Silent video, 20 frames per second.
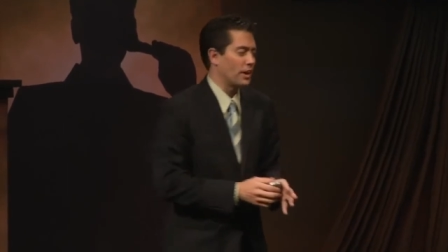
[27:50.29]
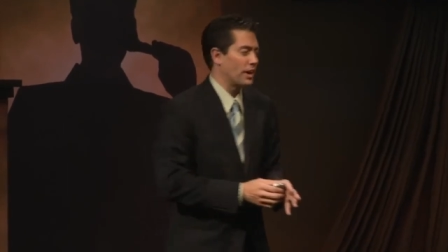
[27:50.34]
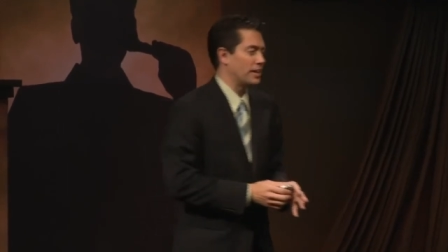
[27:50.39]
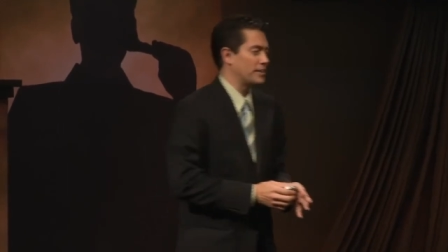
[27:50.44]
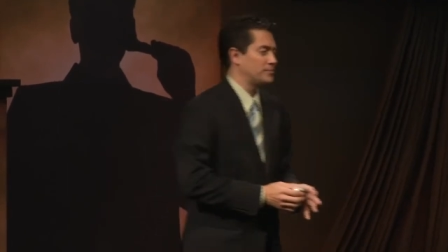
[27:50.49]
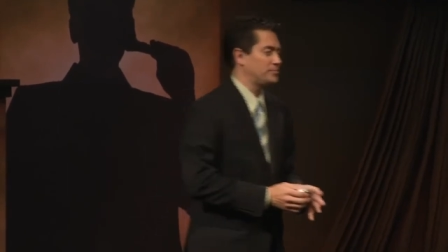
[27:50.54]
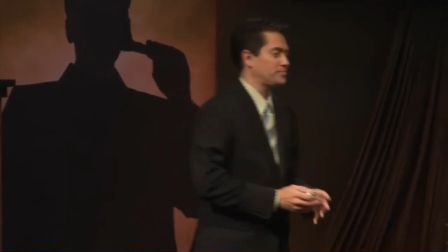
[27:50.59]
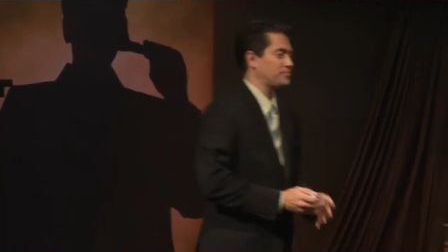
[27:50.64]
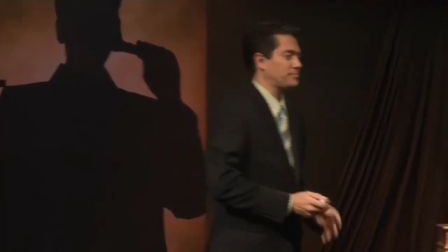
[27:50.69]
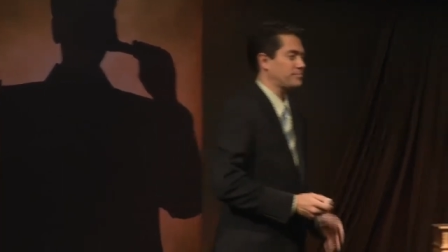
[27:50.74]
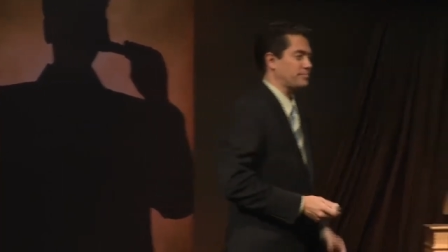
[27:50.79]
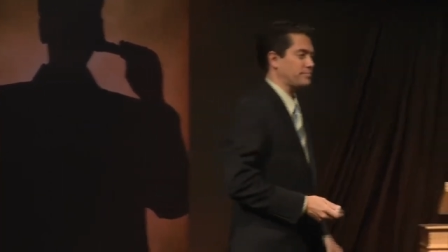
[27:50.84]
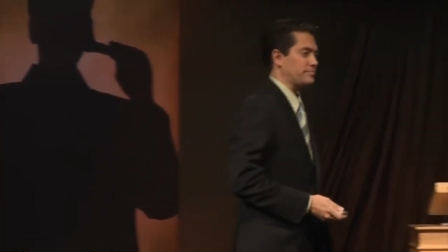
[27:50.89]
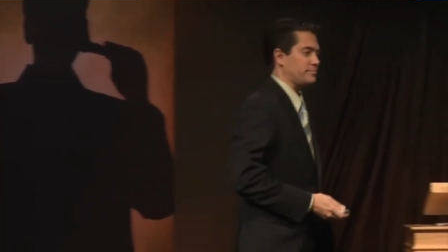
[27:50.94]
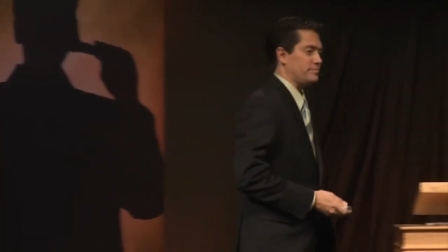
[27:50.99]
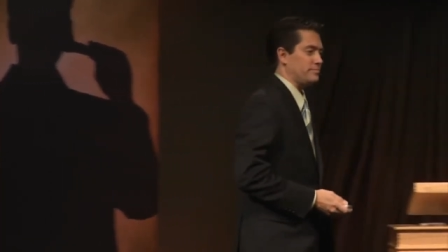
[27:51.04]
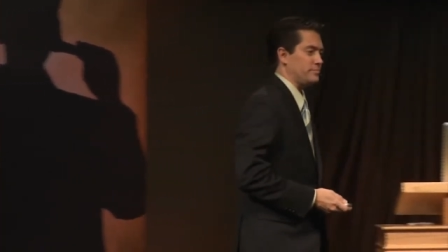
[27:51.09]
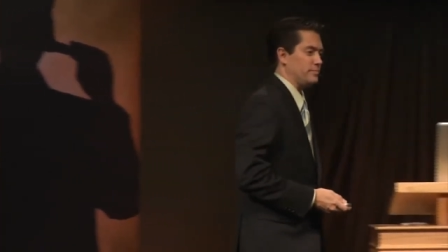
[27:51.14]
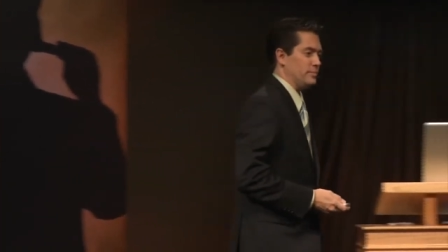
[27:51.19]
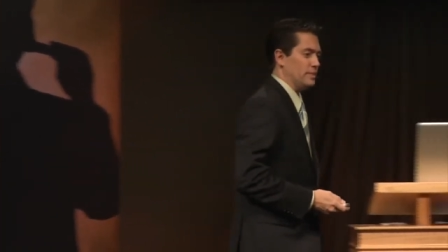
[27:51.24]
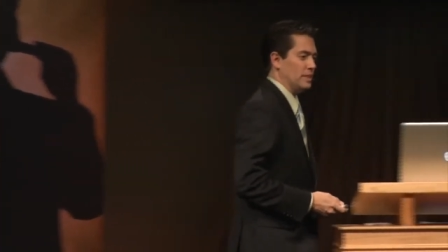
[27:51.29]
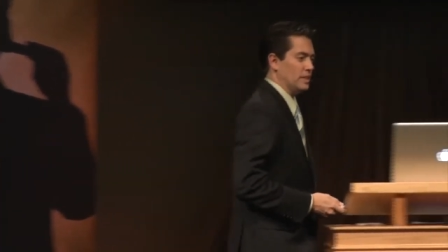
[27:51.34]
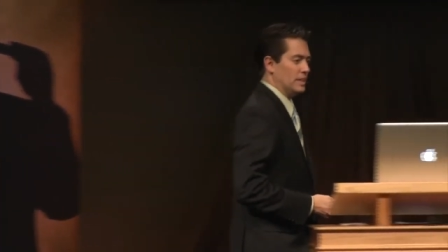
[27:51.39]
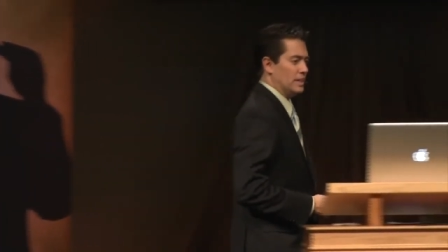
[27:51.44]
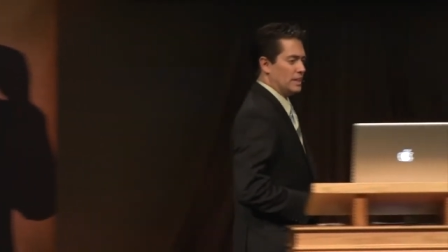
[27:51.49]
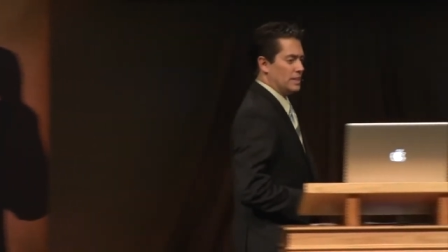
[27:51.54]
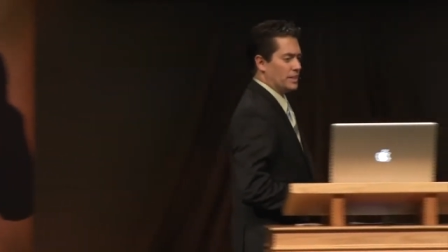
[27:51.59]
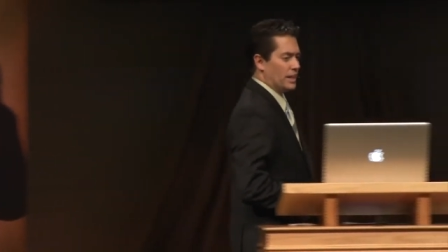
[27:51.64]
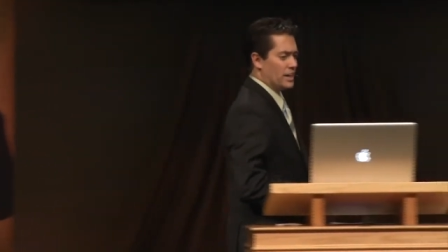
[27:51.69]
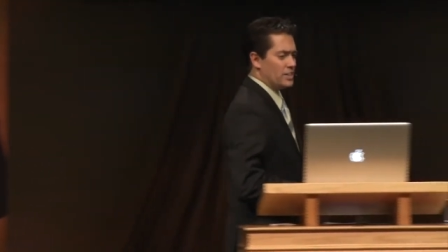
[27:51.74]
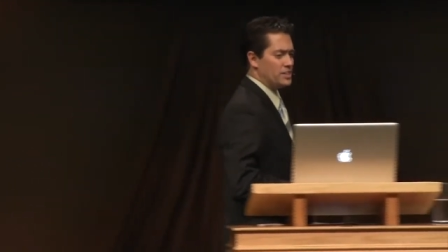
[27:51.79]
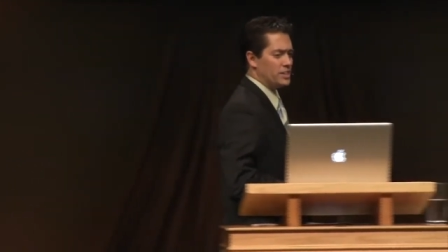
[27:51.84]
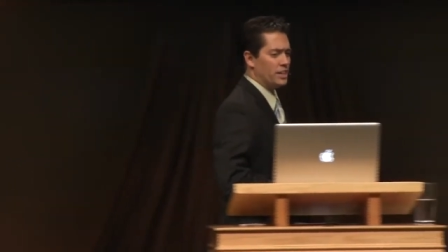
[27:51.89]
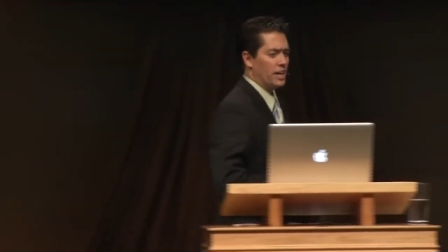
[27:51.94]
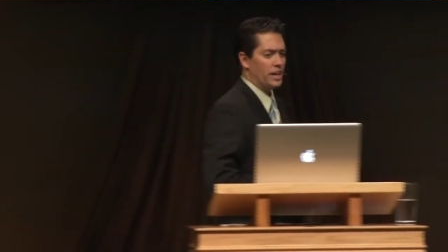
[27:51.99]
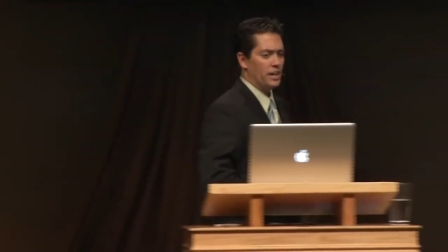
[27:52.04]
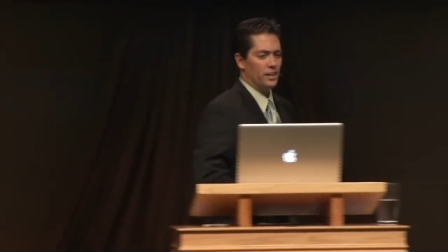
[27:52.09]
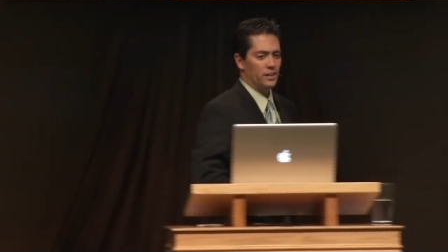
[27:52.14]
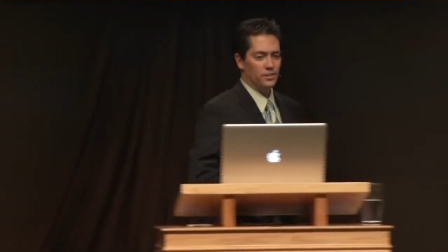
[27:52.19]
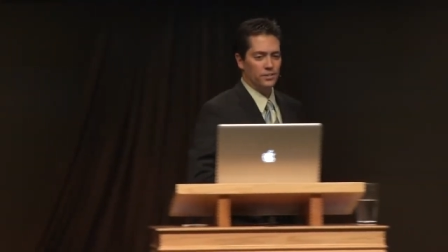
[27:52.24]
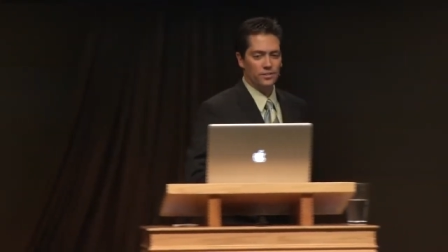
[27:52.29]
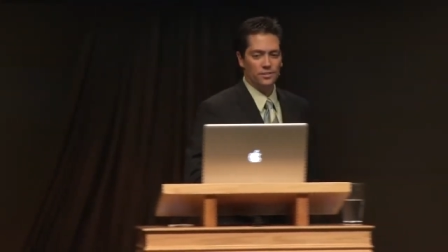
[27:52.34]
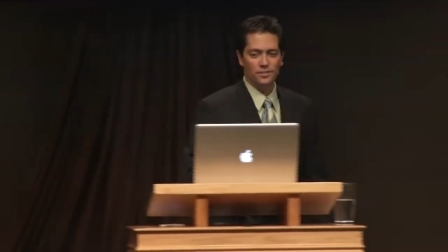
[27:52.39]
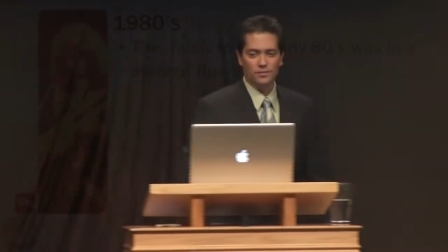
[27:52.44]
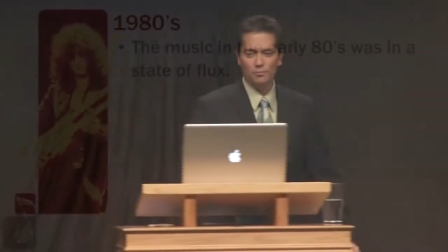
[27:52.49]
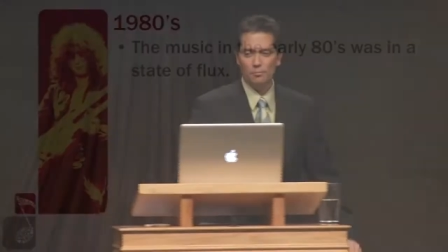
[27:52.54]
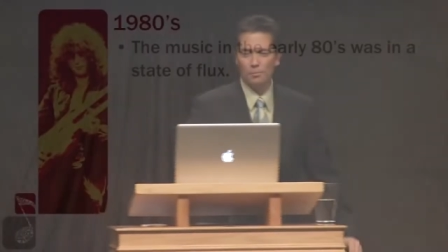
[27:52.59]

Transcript: right. 1980s.